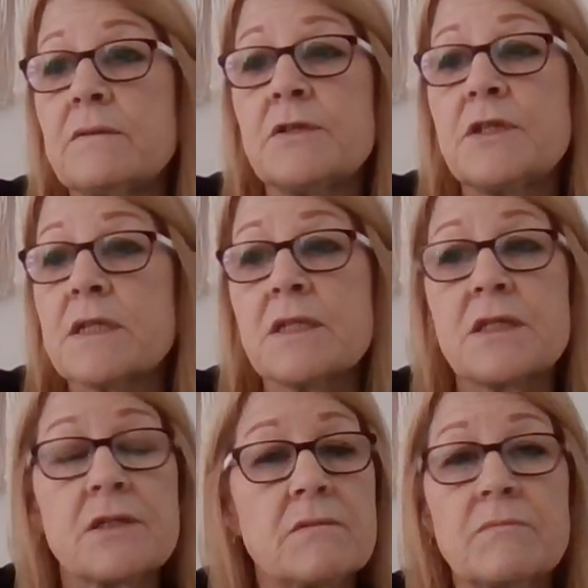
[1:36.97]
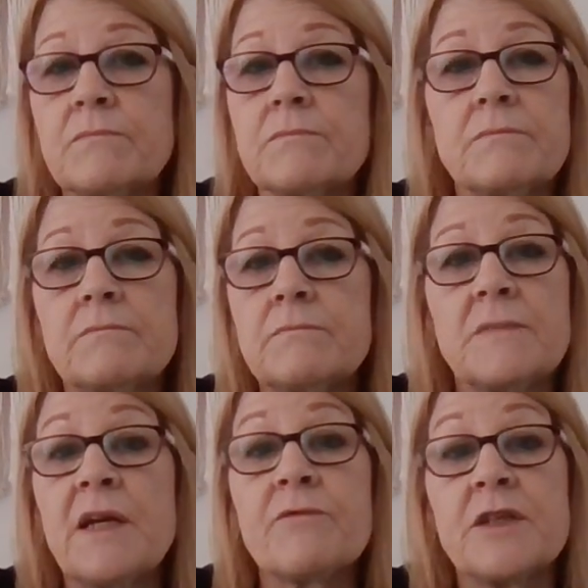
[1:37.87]
just
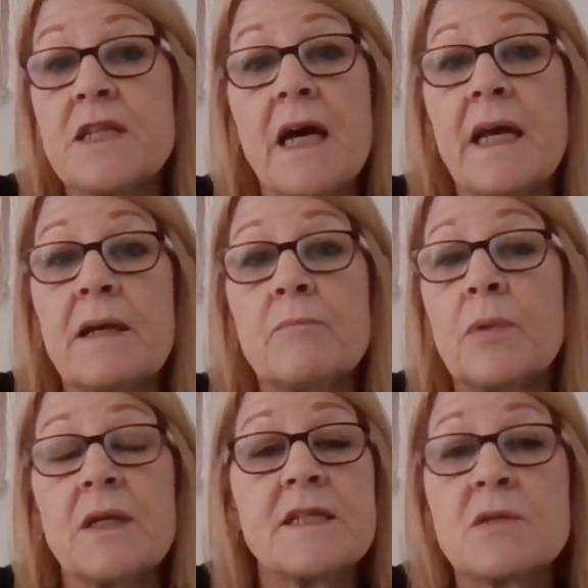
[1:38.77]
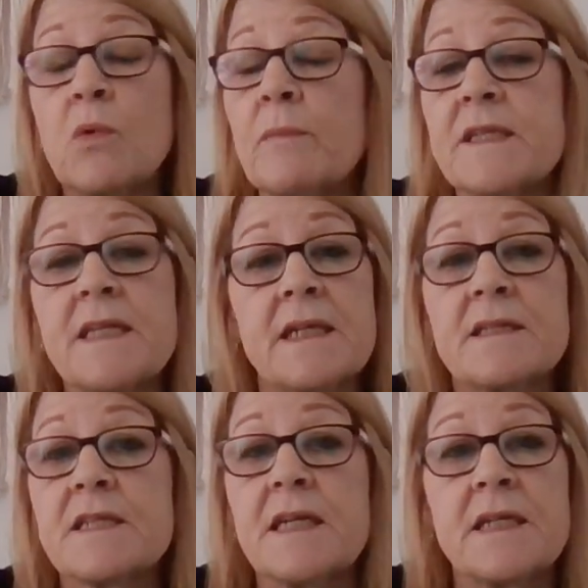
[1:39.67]
every day by this woman
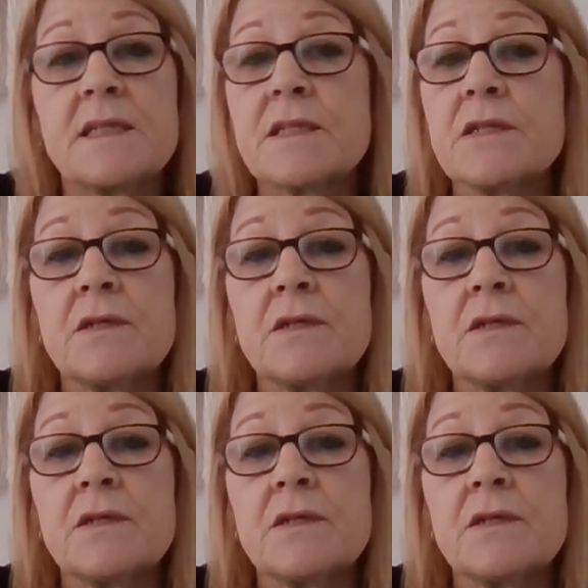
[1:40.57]
downstairs.